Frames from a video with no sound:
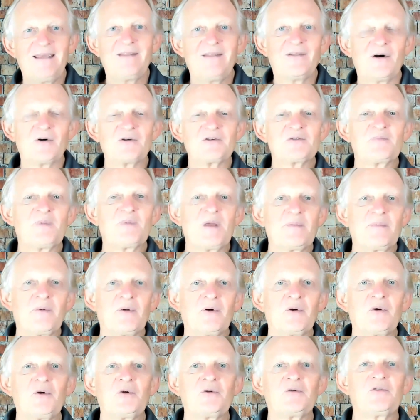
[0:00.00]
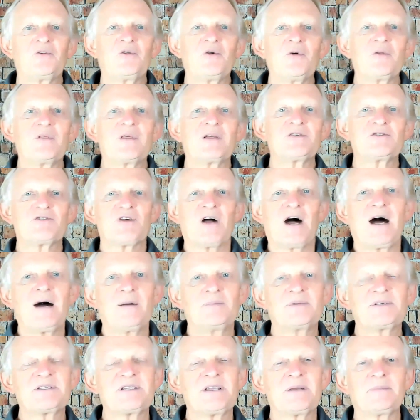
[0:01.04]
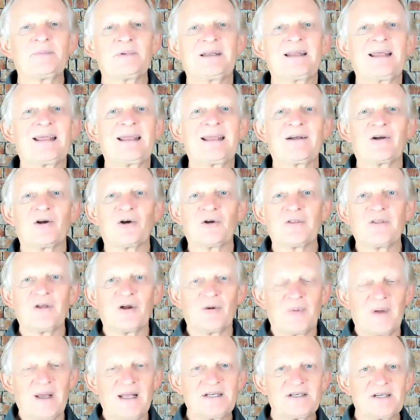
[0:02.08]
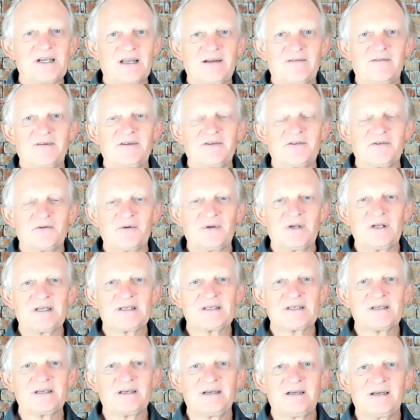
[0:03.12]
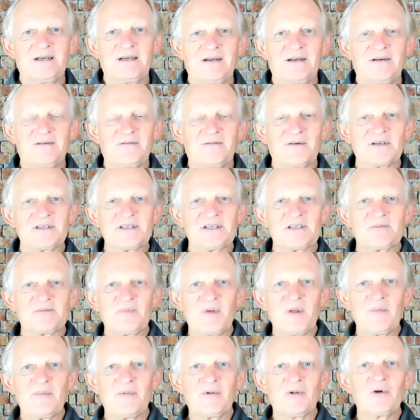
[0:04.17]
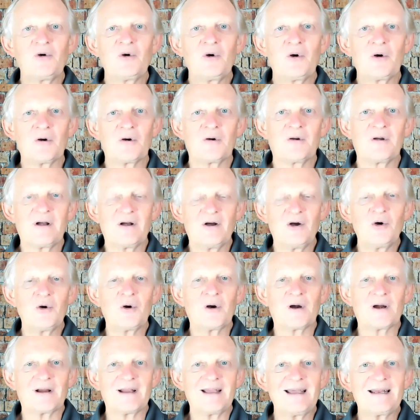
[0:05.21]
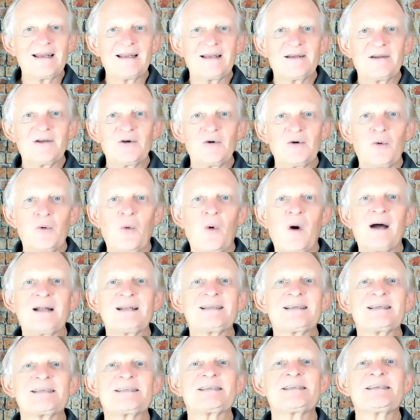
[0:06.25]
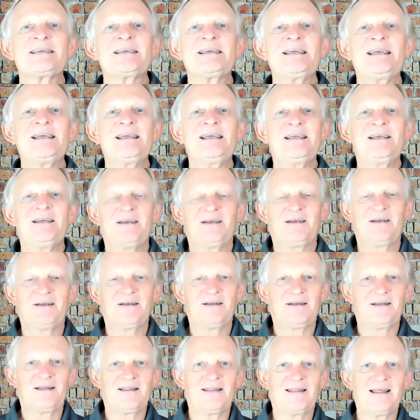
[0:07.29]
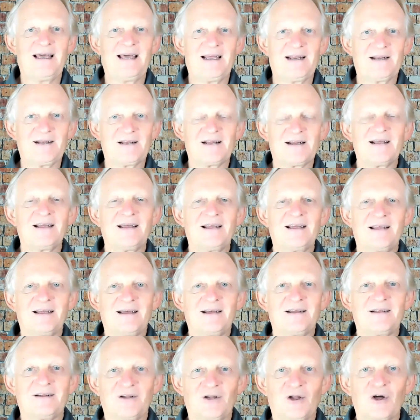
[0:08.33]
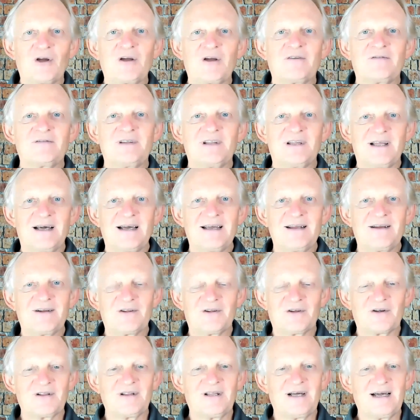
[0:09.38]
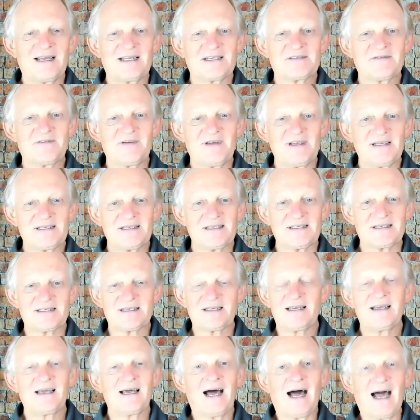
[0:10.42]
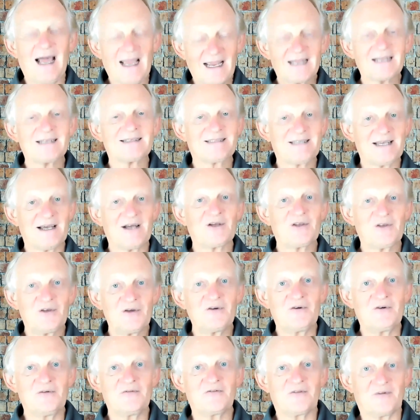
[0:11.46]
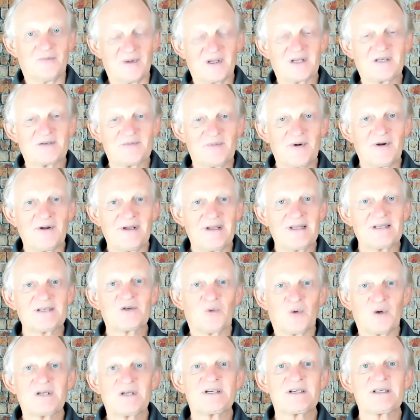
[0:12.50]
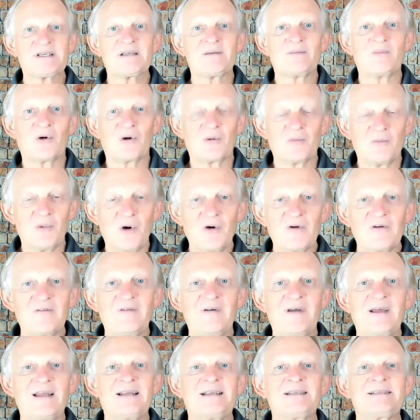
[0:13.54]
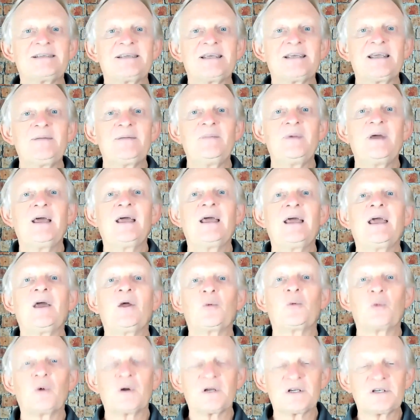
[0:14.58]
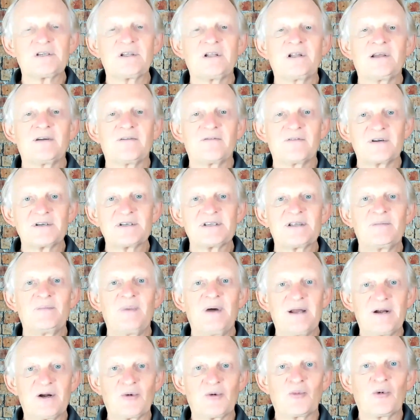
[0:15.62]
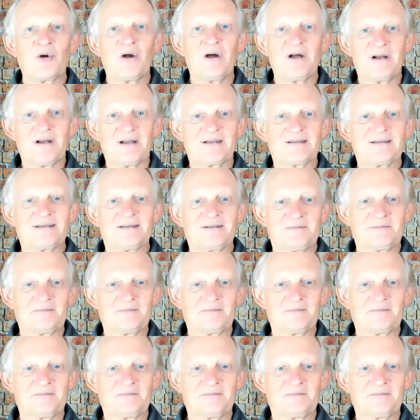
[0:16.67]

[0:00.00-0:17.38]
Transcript: those people who do the job simply to earn their paycheck every 2 weeks versus people who are in it, who want to see that look of delight on their clients' faces. I can tell you from experience which is the more motivated team and which delivers the better product.